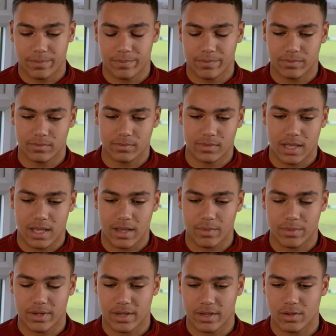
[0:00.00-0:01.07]
um, like
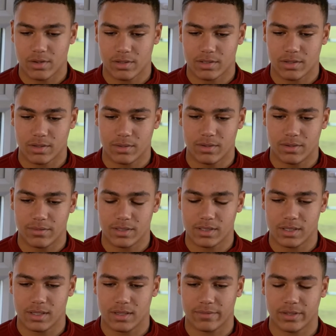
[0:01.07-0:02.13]
when I got told,
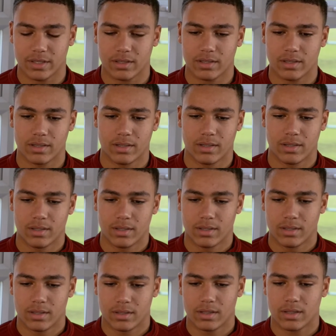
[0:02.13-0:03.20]
obviously, I think
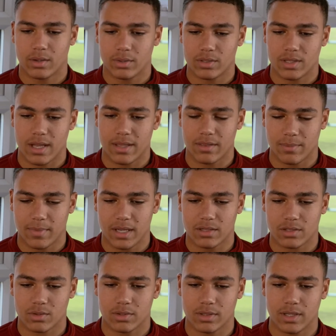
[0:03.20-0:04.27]
there was like the
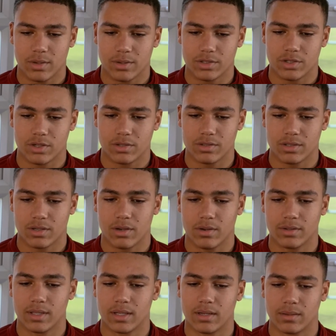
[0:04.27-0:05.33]
main squad that was chosen to go,
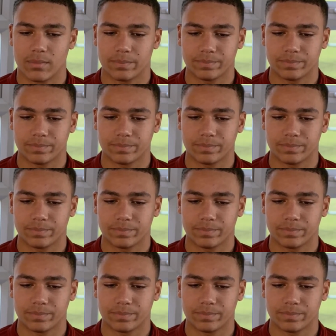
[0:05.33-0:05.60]
and then